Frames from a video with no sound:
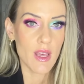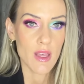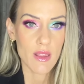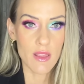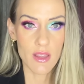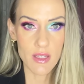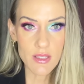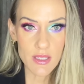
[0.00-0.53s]

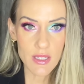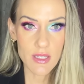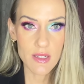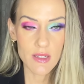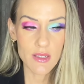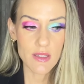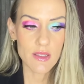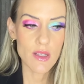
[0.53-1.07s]
This
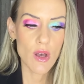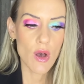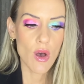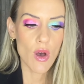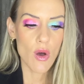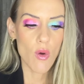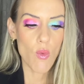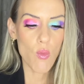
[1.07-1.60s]
is
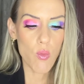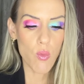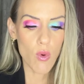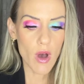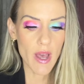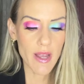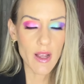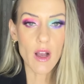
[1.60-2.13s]

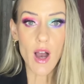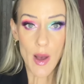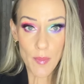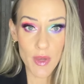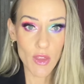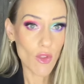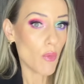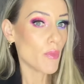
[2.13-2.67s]
what got
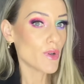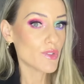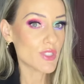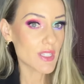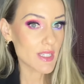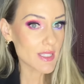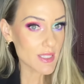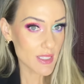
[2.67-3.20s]
me the most
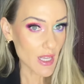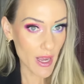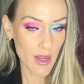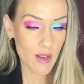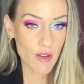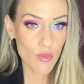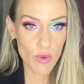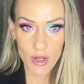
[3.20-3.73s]

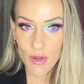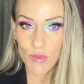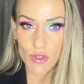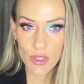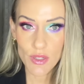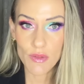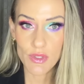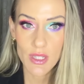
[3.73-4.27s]
excited when I was
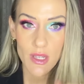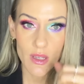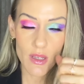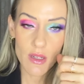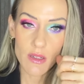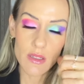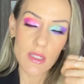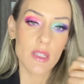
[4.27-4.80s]
using
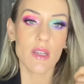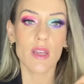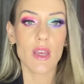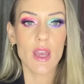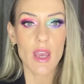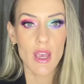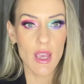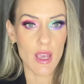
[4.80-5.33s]
it.
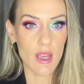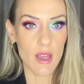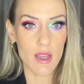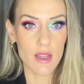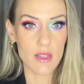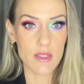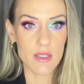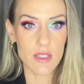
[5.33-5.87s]

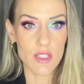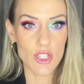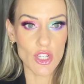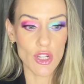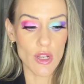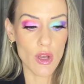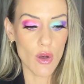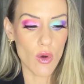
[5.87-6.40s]
And, you
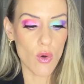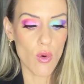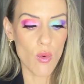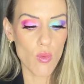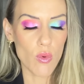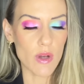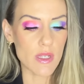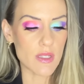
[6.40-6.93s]
know,
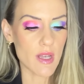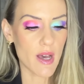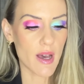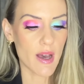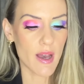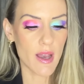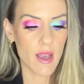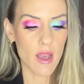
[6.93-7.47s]
was
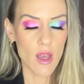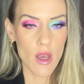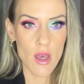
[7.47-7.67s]
I